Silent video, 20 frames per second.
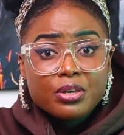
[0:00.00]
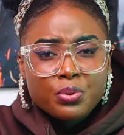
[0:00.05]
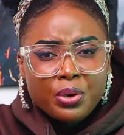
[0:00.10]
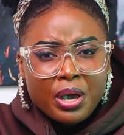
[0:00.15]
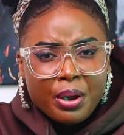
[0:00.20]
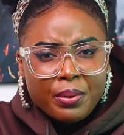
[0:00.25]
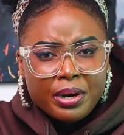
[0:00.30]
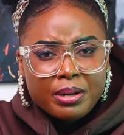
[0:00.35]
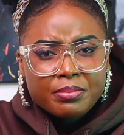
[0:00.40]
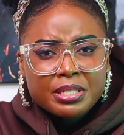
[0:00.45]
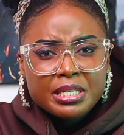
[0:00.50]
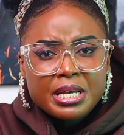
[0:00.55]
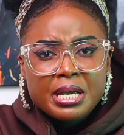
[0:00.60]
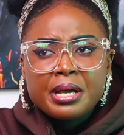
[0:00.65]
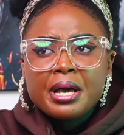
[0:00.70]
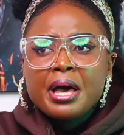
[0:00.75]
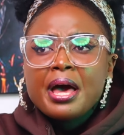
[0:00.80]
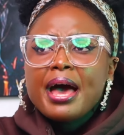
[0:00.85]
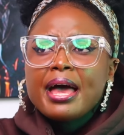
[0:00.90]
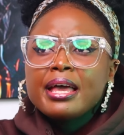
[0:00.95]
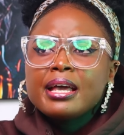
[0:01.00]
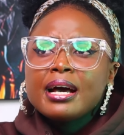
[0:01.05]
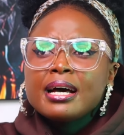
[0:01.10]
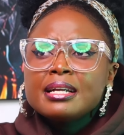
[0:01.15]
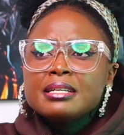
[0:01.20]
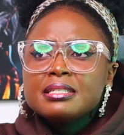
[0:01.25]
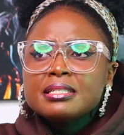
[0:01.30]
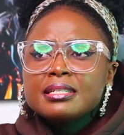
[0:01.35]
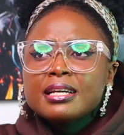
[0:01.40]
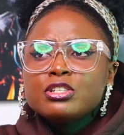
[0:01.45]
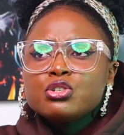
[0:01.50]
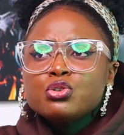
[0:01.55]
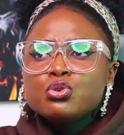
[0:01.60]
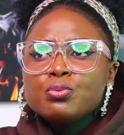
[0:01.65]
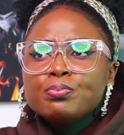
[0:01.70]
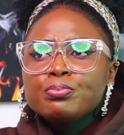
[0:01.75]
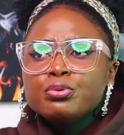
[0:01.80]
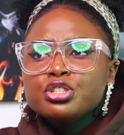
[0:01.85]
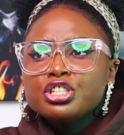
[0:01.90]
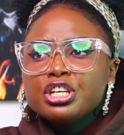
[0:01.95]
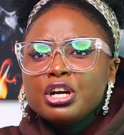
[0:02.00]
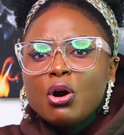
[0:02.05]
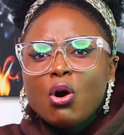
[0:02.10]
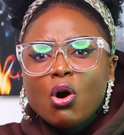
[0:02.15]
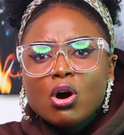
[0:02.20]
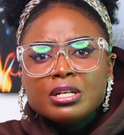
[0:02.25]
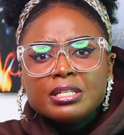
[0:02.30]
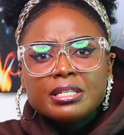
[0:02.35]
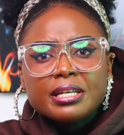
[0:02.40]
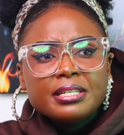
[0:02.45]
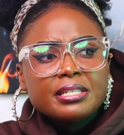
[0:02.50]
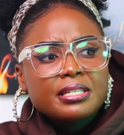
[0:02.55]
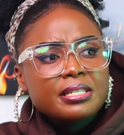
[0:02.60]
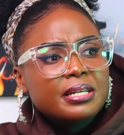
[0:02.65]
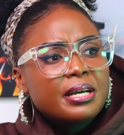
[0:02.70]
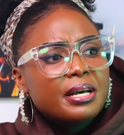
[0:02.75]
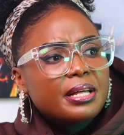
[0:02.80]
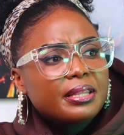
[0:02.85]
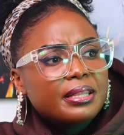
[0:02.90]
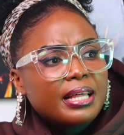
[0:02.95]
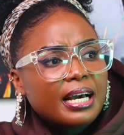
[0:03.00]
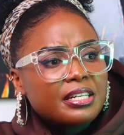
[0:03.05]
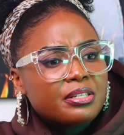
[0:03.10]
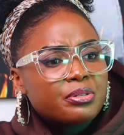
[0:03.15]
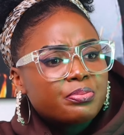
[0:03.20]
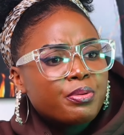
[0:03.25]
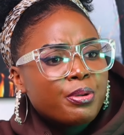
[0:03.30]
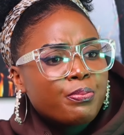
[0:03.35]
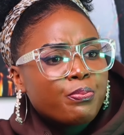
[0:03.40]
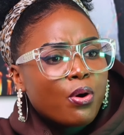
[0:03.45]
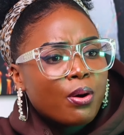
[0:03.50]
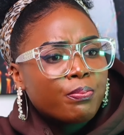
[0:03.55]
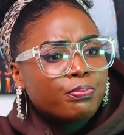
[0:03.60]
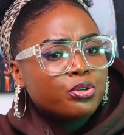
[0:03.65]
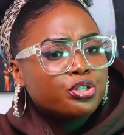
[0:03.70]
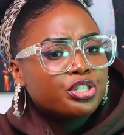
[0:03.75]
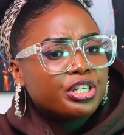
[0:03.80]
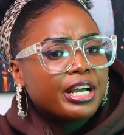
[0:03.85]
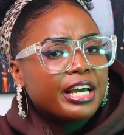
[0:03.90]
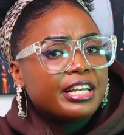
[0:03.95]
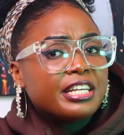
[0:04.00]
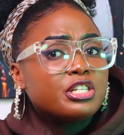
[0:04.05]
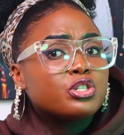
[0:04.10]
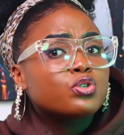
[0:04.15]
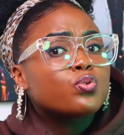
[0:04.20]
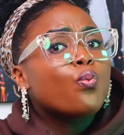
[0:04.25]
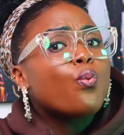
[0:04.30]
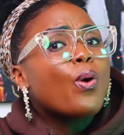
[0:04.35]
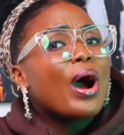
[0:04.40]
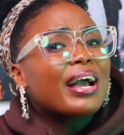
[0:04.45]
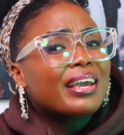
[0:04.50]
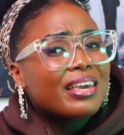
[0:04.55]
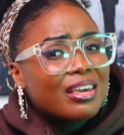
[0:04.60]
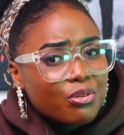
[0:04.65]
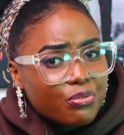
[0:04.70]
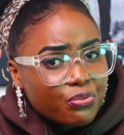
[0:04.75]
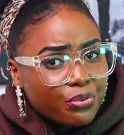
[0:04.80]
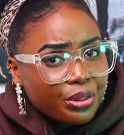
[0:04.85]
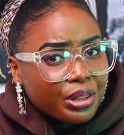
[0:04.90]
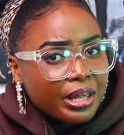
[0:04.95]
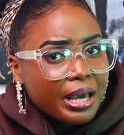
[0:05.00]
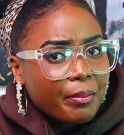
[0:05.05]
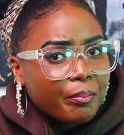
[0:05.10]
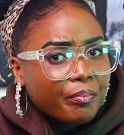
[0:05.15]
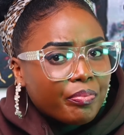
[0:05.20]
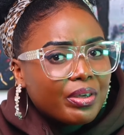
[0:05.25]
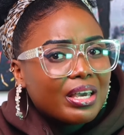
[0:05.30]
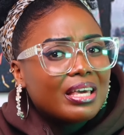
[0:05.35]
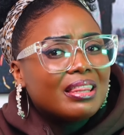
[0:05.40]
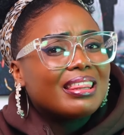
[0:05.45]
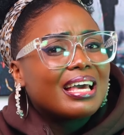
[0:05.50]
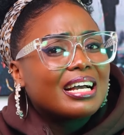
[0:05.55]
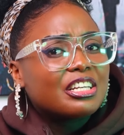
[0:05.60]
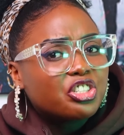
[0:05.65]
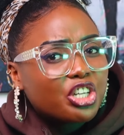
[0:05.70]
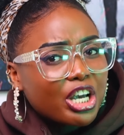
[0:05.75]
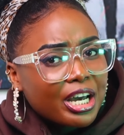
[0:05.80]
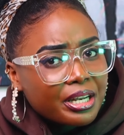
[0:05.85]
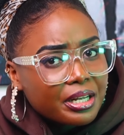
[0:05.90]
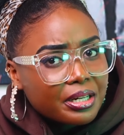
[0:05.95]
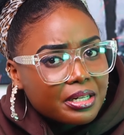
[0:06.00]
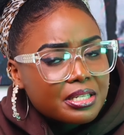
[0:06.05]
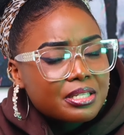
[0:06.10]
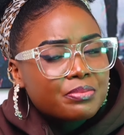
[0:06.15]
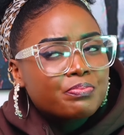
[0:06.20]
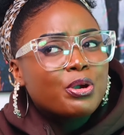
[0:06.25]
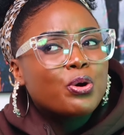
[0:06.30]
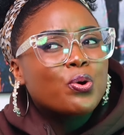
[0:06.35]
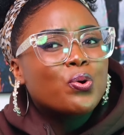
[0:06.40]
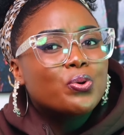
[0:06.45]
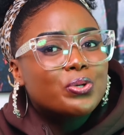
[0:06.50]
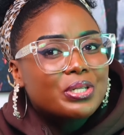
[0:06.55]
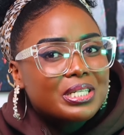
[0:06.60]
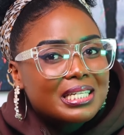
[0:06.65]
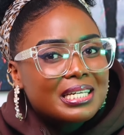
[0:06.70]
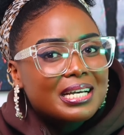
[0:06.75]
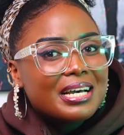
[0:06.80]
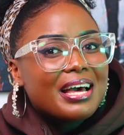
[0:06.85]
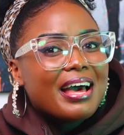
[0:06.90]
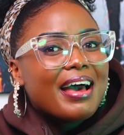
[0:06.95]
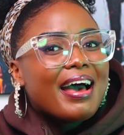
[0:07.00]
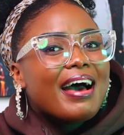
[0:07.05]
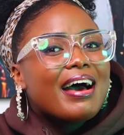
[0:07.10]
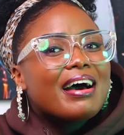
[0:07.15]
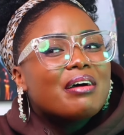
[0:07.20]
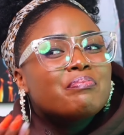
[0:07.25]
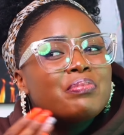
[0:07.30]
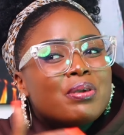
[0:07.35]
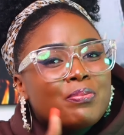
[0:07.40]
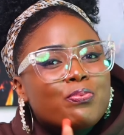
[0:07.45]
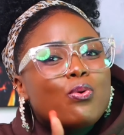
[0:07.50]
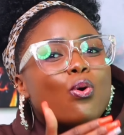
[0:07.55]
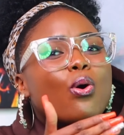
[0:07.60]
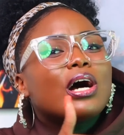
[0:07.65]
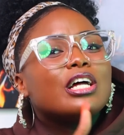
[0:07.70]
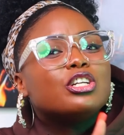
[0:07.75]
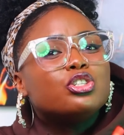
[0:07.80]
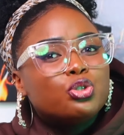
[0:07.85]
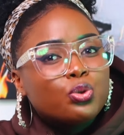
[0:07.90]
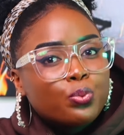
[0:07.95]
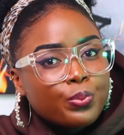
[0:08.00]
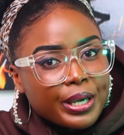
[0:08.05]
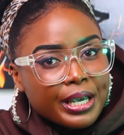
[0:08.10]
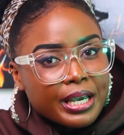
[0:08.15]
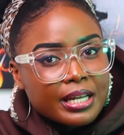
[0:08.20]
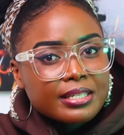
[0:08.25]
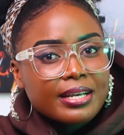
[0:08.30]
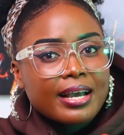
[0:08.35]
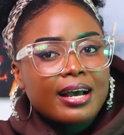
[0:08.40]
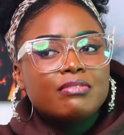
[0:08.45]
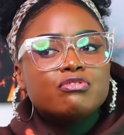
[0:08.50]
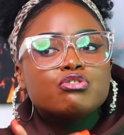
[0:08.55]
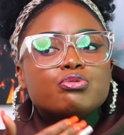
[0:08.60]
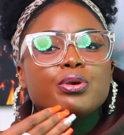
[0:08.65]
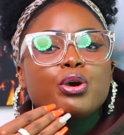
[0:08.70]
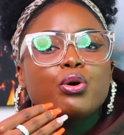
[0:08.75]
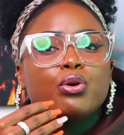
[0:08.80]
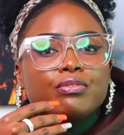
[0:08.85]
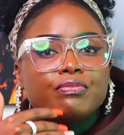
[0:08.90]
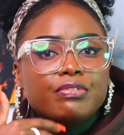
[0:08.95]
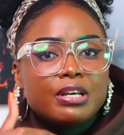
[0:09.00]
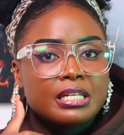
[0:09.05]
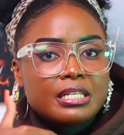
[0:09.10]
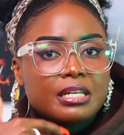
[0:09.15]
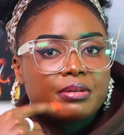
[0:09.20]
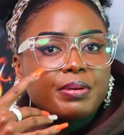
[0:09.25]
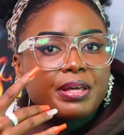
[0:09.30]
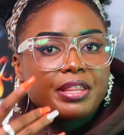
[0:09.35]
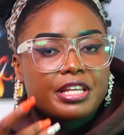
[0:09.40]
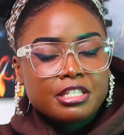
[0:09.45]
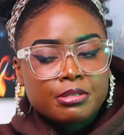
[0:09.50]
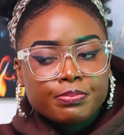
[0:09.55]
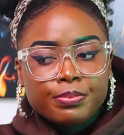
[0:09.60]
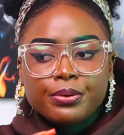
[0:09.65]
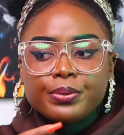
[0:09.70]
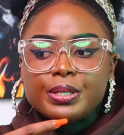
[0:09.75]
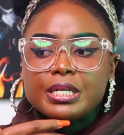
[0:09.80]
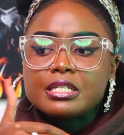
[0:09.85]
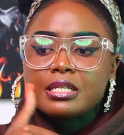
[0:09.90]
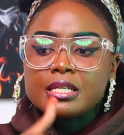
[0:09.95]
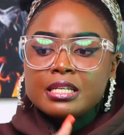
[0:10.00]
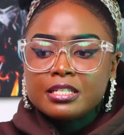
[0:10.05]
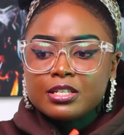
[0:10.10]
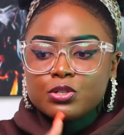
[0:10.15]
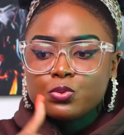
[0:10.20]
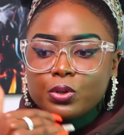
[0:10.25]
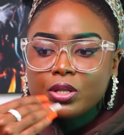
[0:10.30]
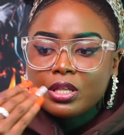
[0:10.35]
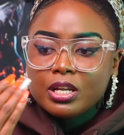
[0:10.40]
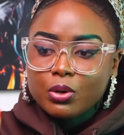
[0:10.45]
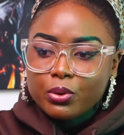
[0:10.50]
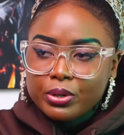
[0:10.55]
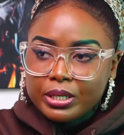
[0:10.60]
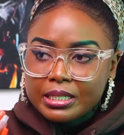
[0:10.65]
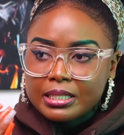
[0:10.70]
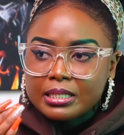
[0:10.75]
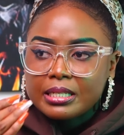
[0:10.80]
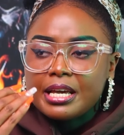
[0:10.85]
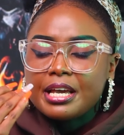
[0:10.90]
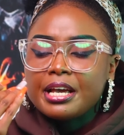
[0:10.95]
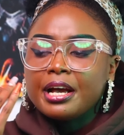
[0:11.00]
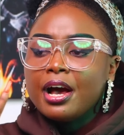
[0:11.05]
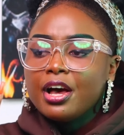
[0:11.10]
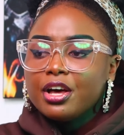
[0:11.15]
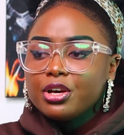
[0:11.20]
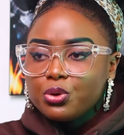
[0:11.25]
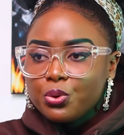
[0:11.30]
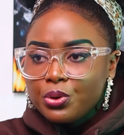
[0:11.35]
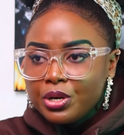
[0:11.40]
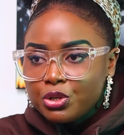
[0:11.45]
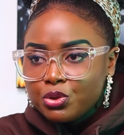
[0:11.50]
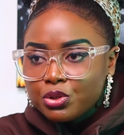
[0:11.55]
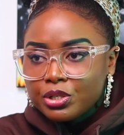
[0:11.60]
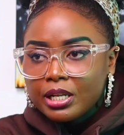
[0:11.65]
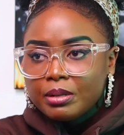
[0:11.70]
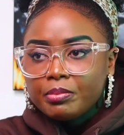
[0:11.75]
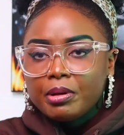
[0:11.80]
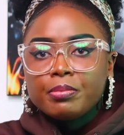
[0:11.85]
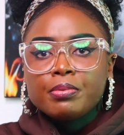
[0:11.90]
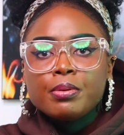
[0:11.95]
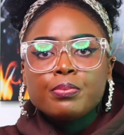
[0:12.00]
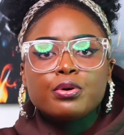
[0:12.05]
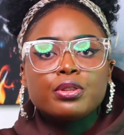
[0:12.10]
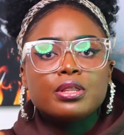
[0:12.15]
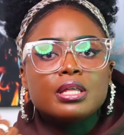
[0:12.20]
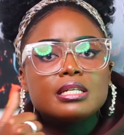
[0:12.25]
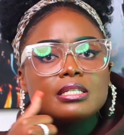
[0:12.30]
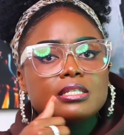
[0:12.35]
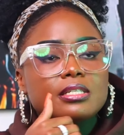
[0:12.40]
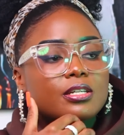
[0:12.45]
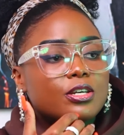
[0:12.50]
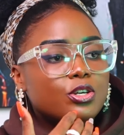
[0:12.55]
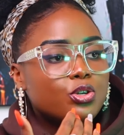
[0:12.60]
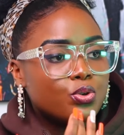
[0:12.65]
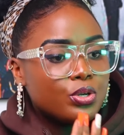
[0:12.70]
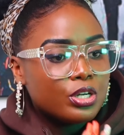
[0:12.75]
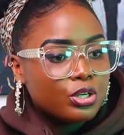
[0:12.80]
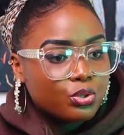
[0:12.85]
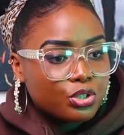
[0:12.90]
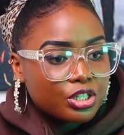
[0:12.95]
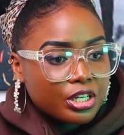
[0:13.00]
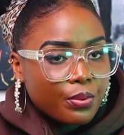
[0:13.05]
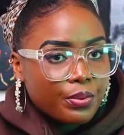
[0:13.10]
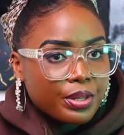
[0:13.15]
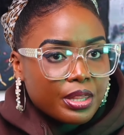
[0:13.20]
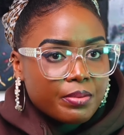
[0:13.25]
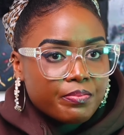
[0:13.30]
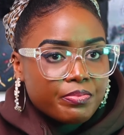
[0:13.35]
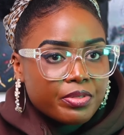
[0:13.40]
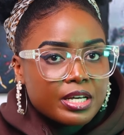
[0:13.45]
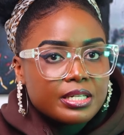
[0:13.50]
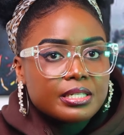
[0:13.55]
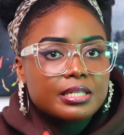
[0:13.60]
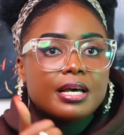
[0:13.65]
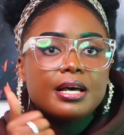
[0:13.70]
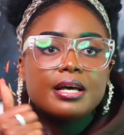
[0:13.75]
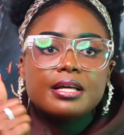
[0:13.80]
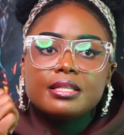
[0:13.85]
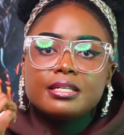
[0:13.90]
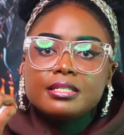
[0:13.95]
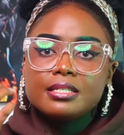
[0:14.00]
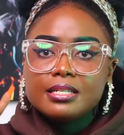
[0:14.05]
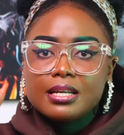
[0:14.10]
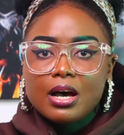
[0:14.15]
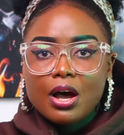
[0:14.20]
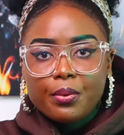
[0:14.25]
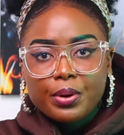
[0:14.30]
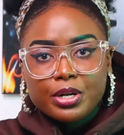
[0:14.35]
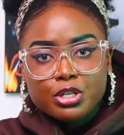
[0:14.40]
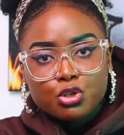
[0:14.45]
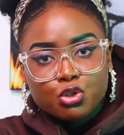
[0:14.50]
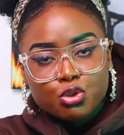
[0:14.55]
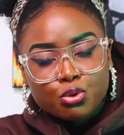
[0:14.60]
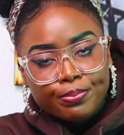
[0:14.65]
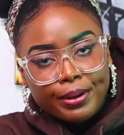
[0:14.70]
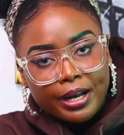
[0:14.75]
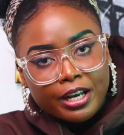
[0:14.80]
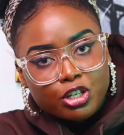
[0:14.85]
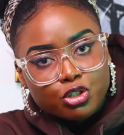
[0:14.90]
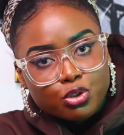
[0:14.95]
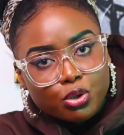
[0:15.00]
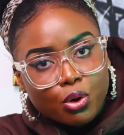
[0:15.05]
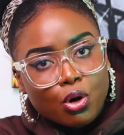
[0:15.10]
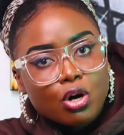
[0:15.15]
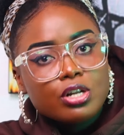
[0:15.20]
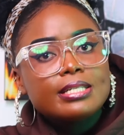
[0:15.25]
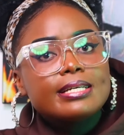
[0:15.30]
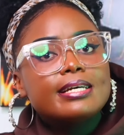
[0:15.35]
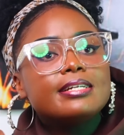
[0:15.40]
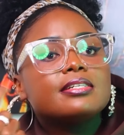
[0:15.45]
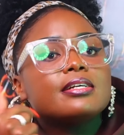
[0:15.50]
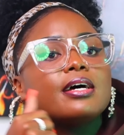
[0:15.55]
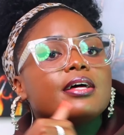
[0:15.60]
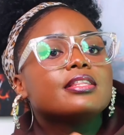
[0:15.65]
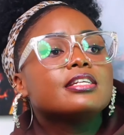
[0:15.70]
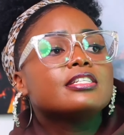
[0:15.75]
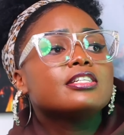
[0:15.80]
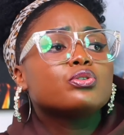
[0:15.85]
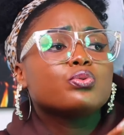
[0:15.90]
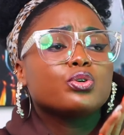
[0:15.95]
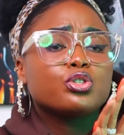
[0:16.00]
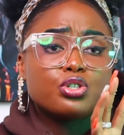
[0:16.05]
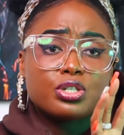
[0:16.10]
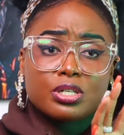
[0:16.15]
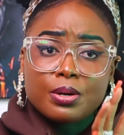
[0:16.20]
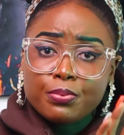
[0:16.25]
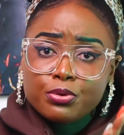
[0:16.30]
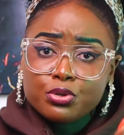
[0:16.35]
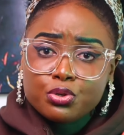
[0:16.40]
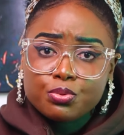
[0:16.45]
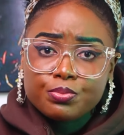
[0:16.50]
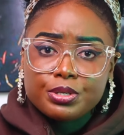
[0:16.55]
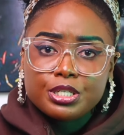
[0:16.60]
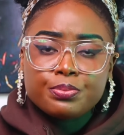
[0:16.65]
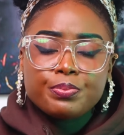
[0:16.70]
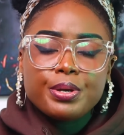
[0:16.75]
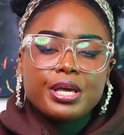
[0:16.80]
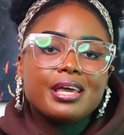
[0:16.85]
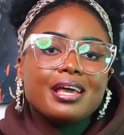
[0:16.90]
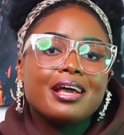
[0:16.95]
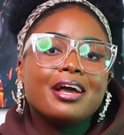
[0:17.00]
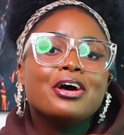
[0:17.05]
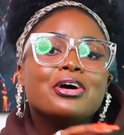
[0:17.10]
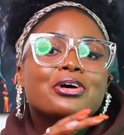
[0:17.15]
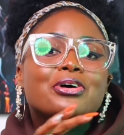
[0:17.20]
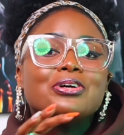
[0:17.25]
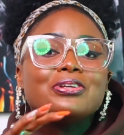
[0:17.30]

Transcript: You get what I'm saying? I can't start, pushing content that people are pushing and it's working for them in their channels because people are doing it. I have to be convicted by the Spirit. This is what the Lord is saying. You need to tell my people this. You need to share with them this. This is how I want you to package your content. This is what you're supposed to be speaking.